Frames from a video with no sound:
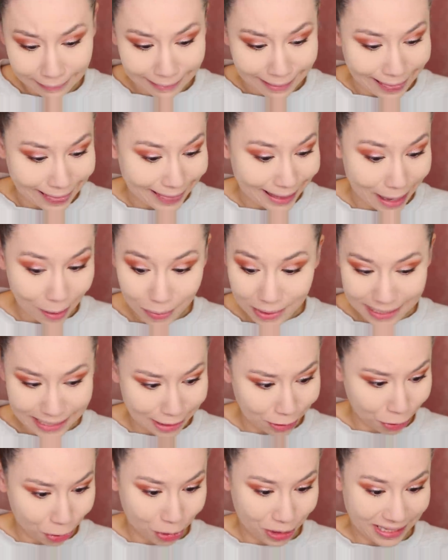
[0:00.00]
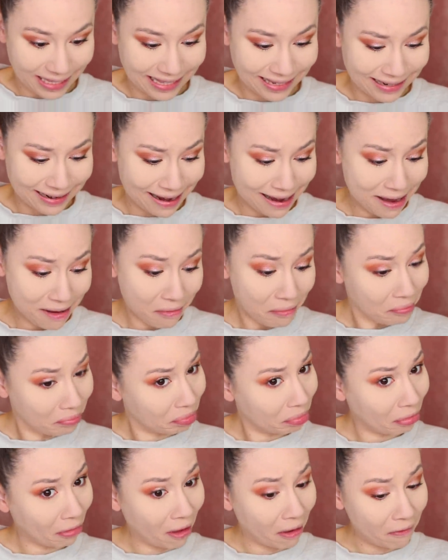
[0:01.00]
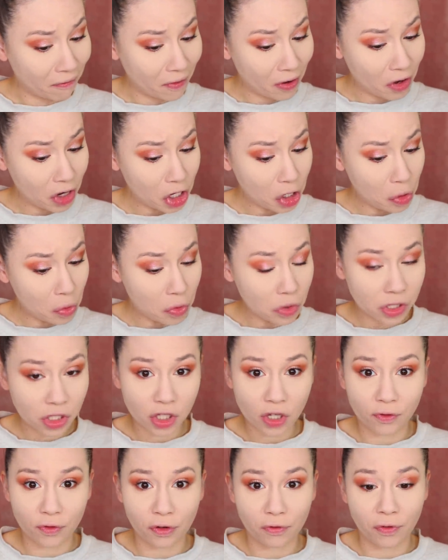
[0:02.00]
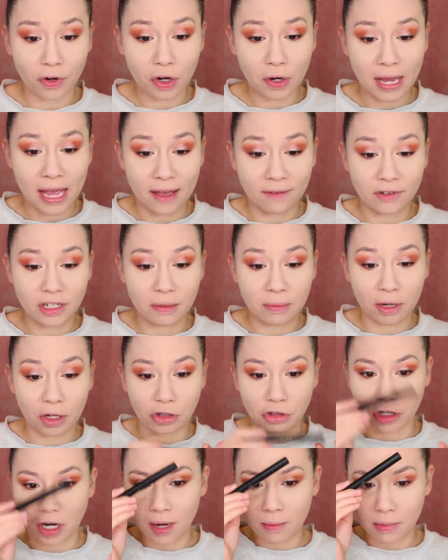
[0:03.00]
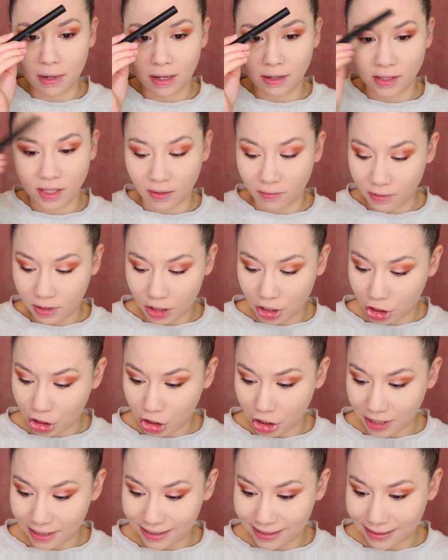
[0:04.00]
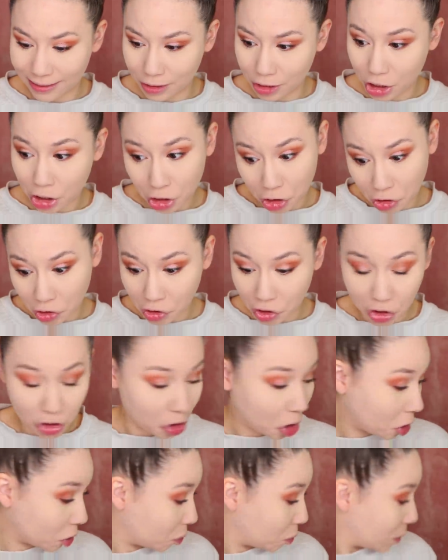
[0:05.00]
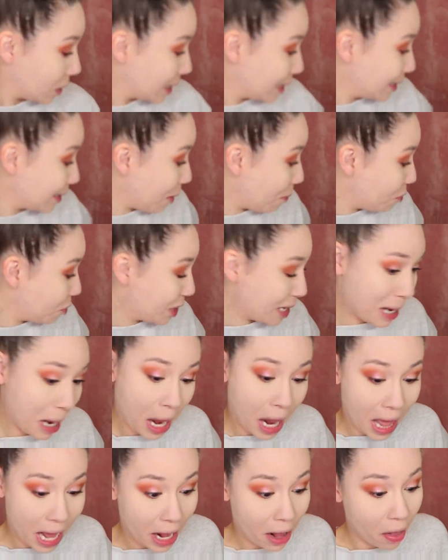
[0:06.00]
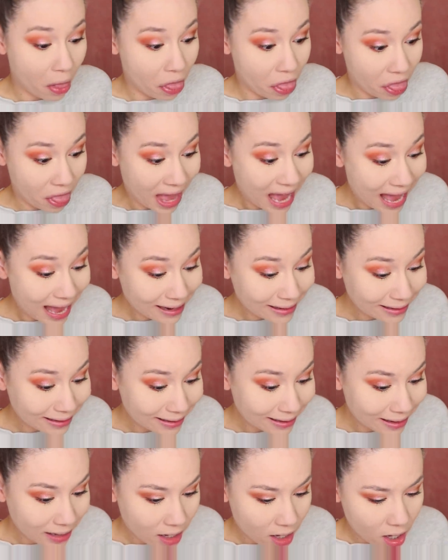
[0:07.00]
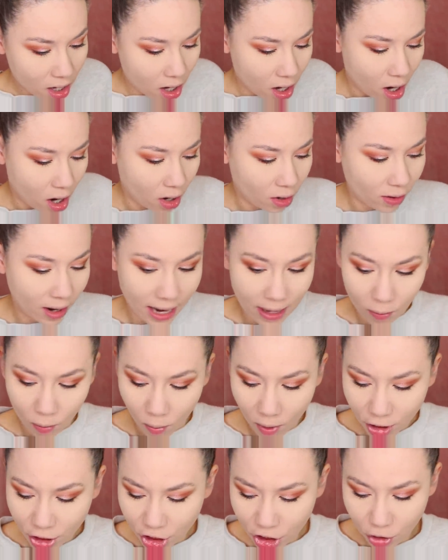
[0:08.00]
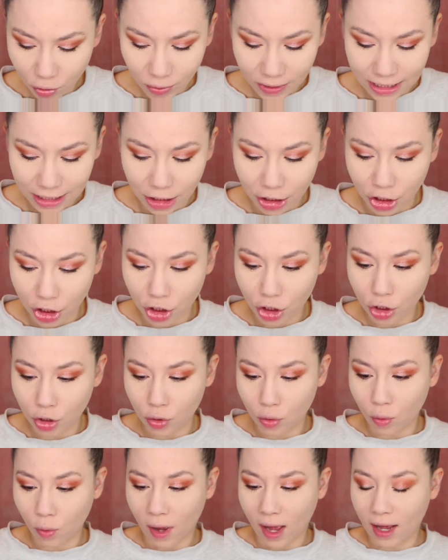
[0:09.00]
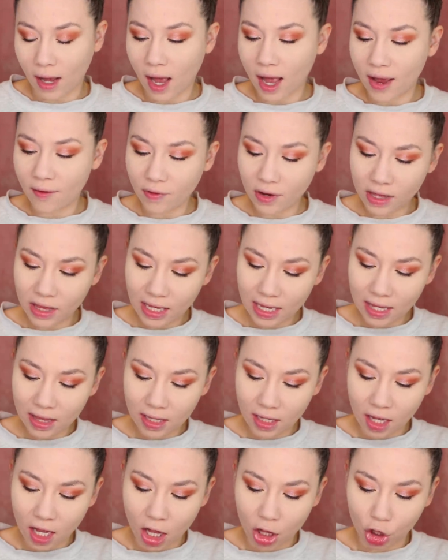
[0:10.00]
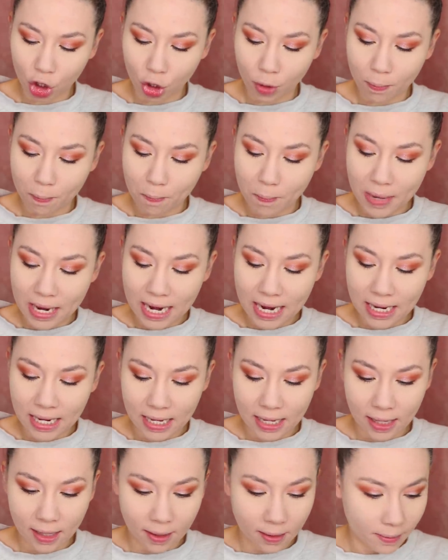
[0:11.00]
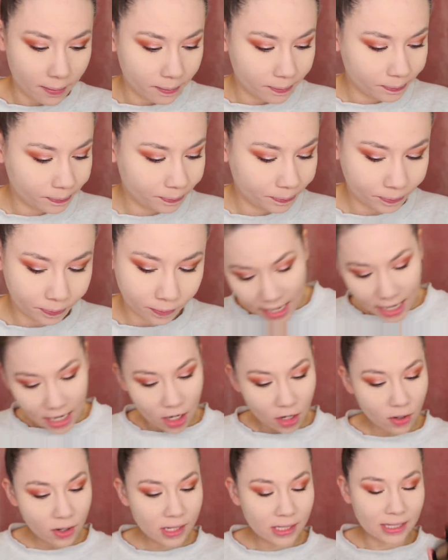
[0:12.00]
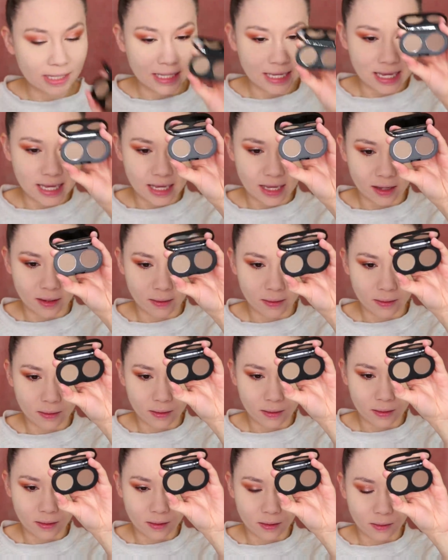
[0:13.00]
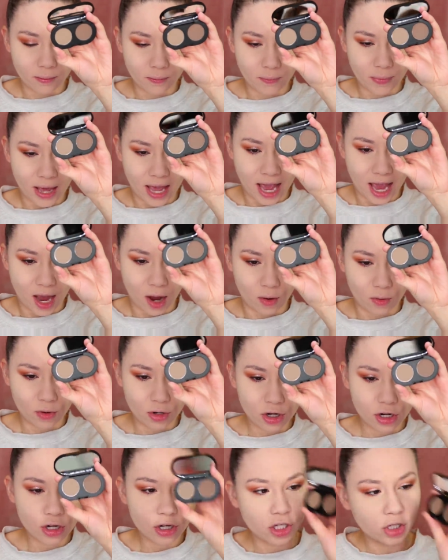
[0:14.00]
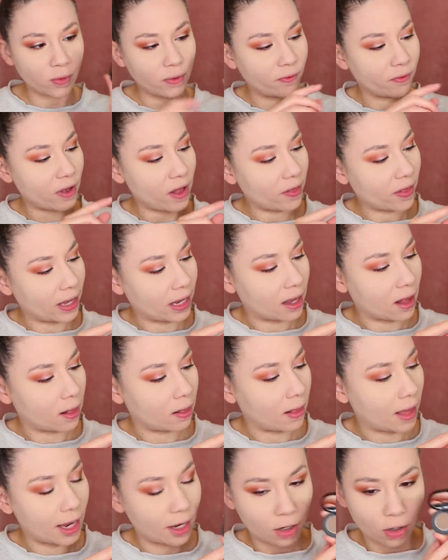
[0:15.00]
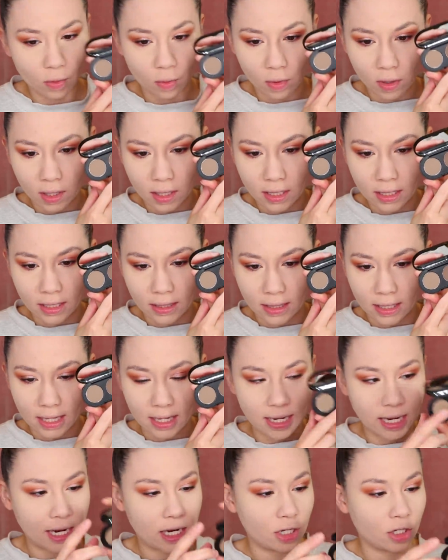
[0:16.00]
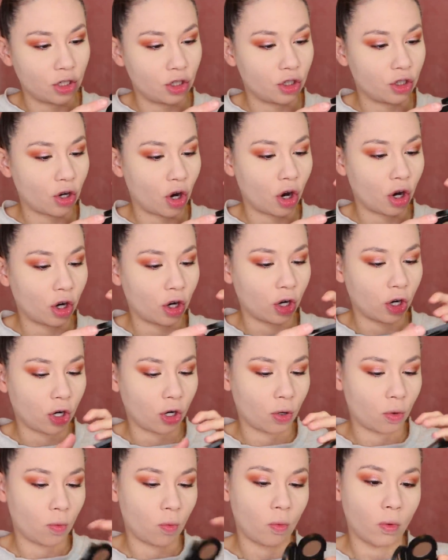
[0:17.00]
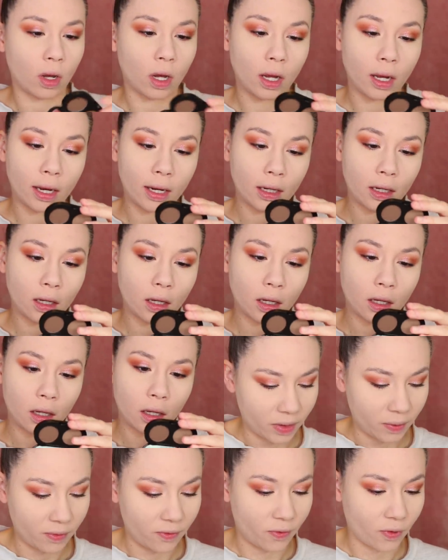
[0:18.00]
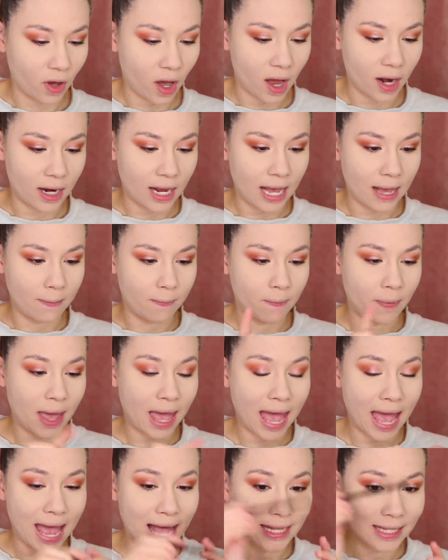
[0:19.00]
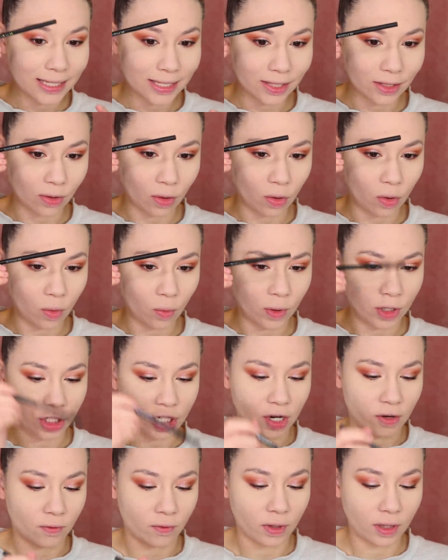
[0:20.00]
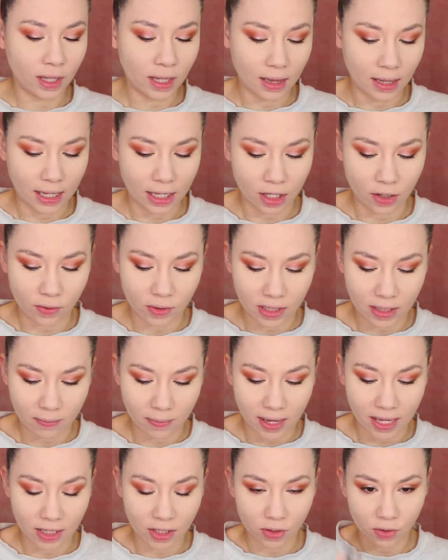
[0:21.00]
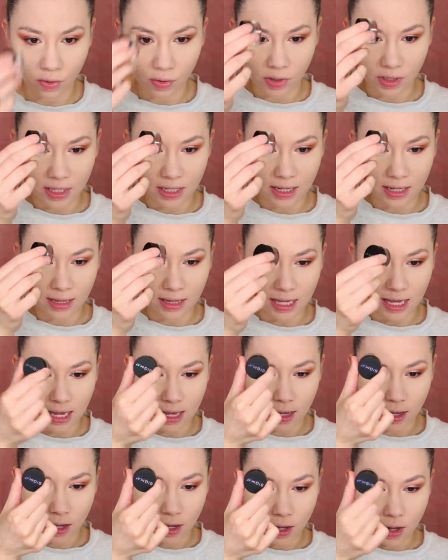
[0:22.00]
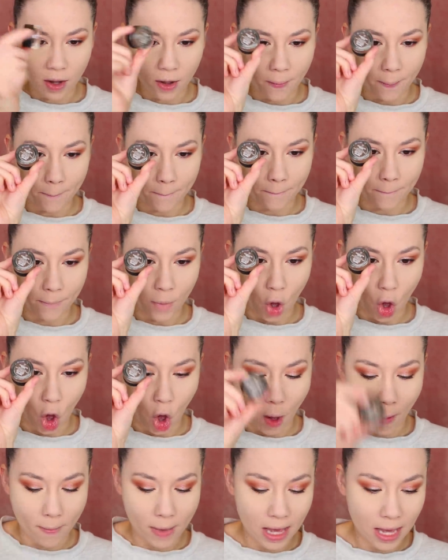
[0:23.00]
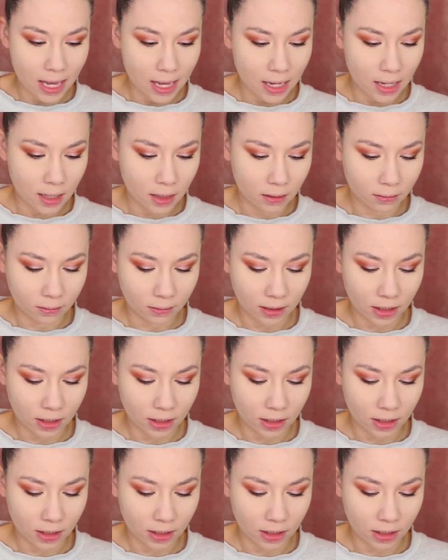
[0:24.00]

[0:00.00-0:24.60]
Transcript: That was interesting. Very cool. So if you're very hefty about your eyebrows, I would suggest starting with something like that. All right, what should we do? I got everything in the color medium. Here is the powder. So we've got like a lighter one and then a darker one. Then we've got a pencil, which I really like using pencils, and then the pomade.